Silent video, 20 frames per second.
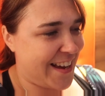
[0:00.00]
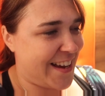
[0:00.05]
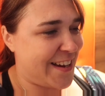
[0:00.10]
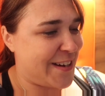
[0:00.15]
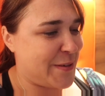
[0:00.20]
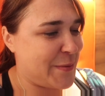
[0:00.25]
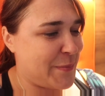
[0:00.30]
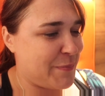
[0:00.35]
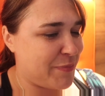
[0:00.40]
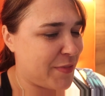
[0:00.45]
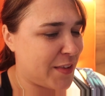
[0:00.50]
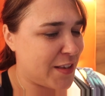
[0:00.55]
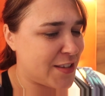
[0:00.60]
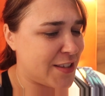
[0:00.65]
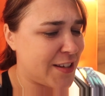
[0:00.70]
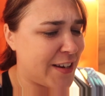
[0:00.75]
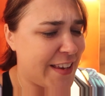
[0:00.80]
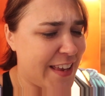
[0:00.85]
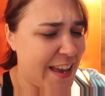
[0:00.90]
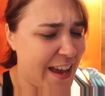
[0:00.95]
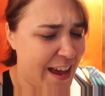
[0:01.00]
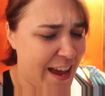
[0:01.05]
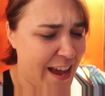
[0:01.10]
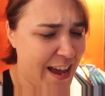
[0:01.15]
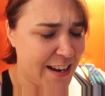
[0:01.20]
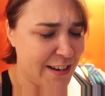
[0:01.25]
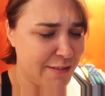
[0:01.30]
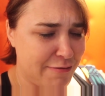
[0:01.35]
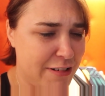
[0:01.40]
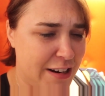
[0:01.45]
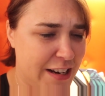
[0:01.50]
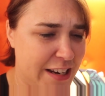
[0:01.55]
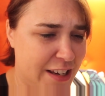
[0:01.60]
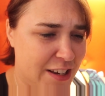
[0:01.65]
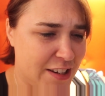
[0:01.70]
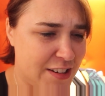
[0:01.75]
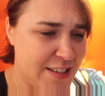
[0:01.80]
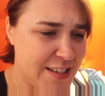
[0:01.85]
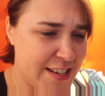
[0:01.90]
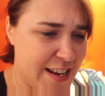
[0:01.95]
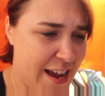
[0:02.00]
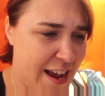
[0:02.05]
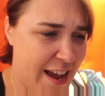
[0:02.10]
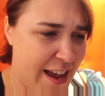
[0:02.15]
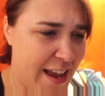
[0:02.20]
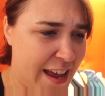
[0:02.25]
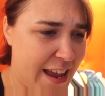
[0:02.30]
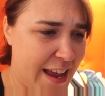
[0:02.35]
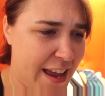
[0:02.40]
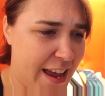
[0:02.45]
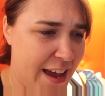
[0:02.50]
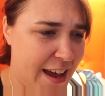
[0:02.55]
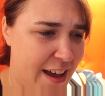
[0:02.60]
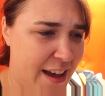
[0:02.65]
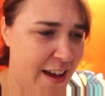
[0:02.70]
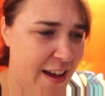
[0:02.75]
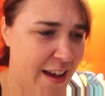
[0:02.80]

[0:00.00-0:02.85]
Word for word: So yeah, had a really good day,